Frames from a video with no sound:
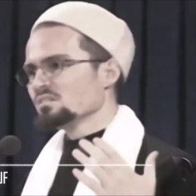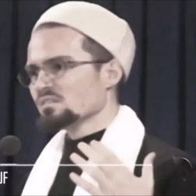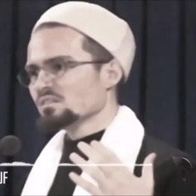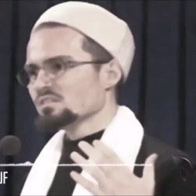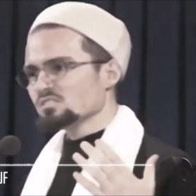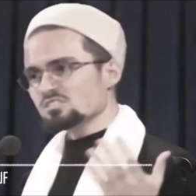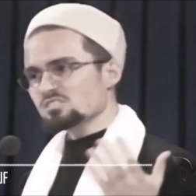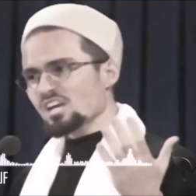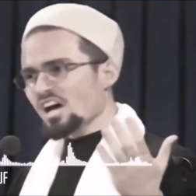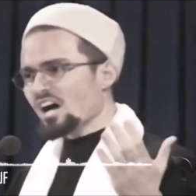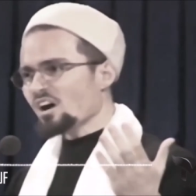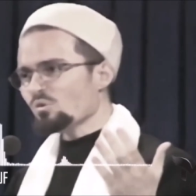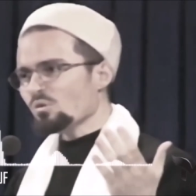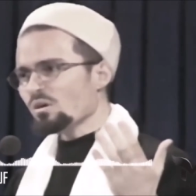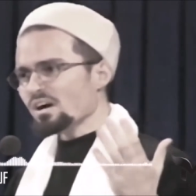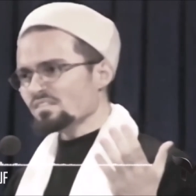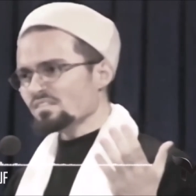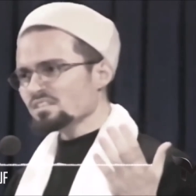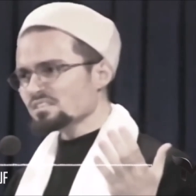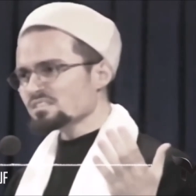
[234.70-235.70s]
This is
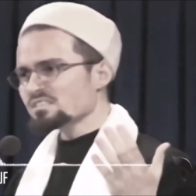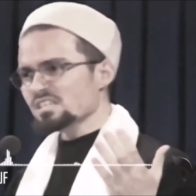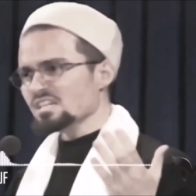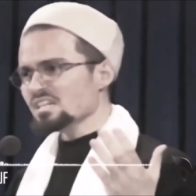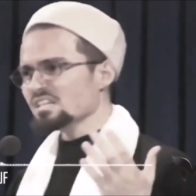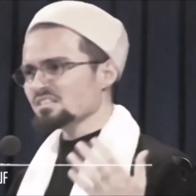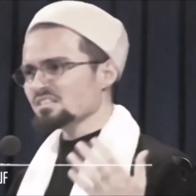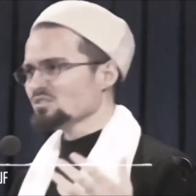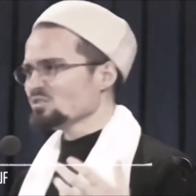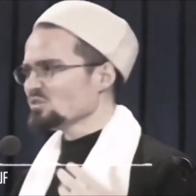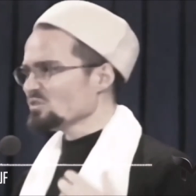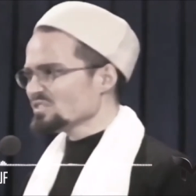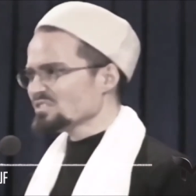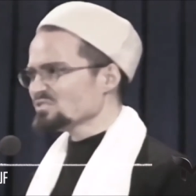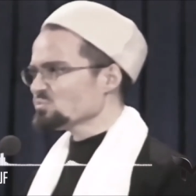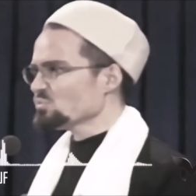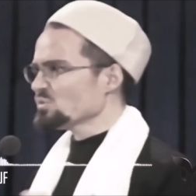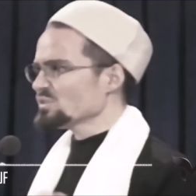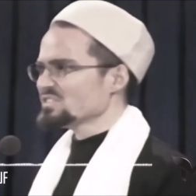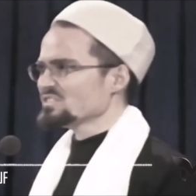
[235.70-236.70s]
taqwa, this is it. You know, this
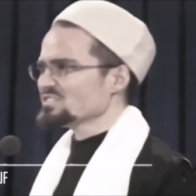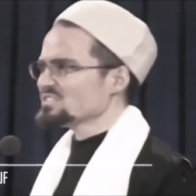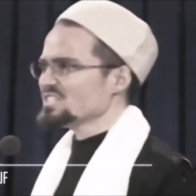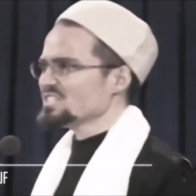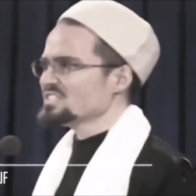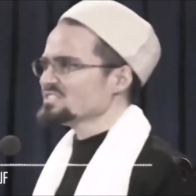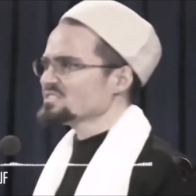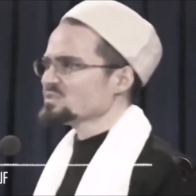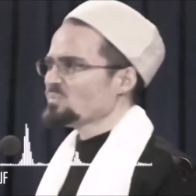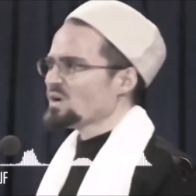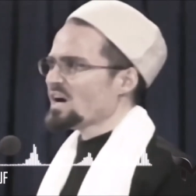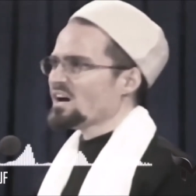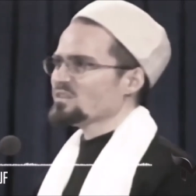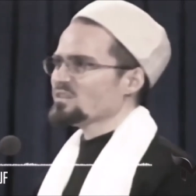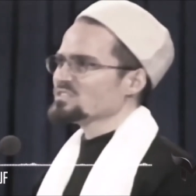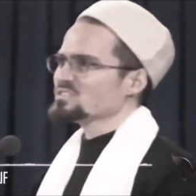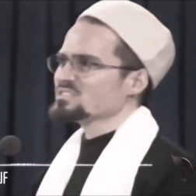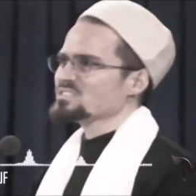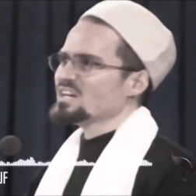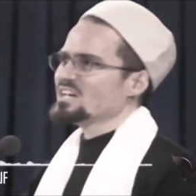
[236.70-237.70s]
is what this deen's about.
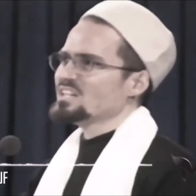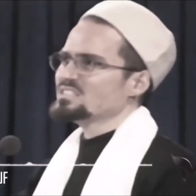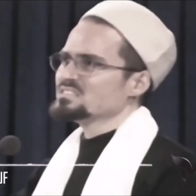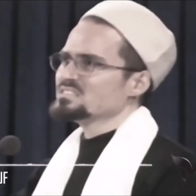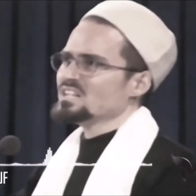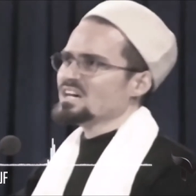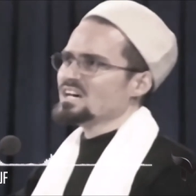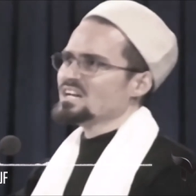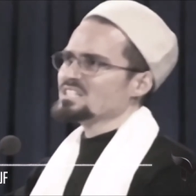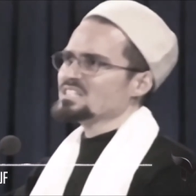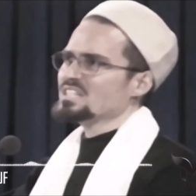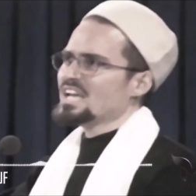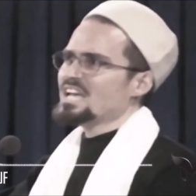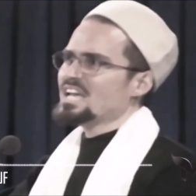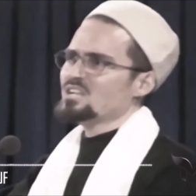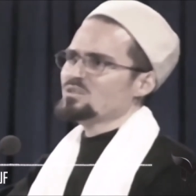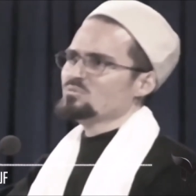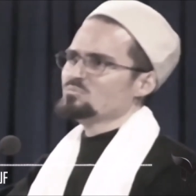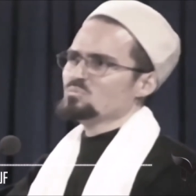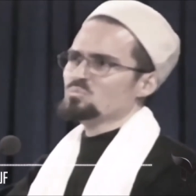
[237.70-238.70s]
It's not, it's not a
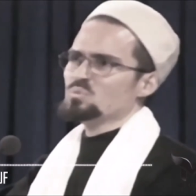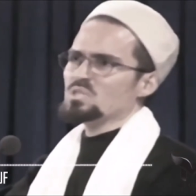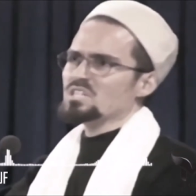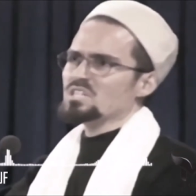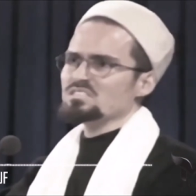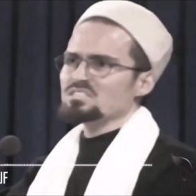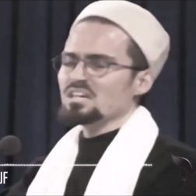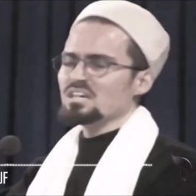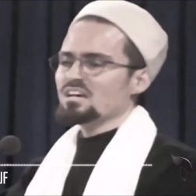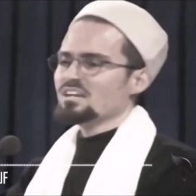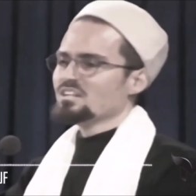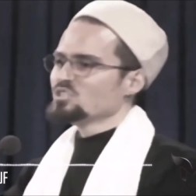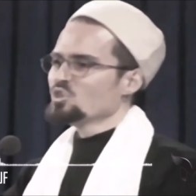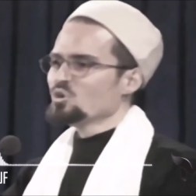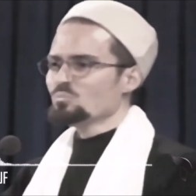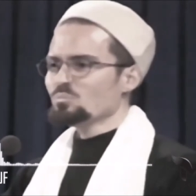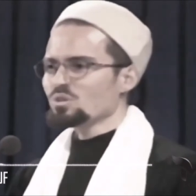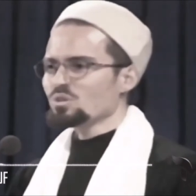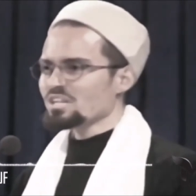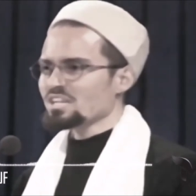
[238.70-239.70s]
game because
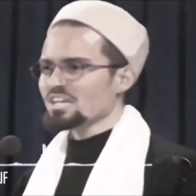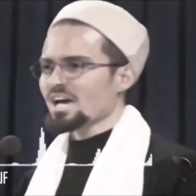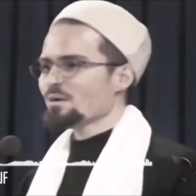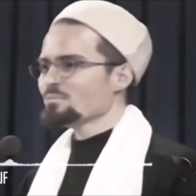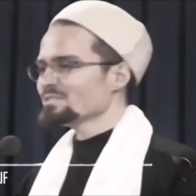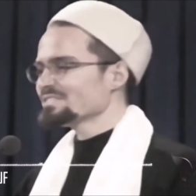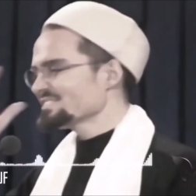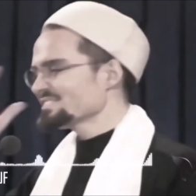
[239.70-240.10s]
Yom Qiyamah,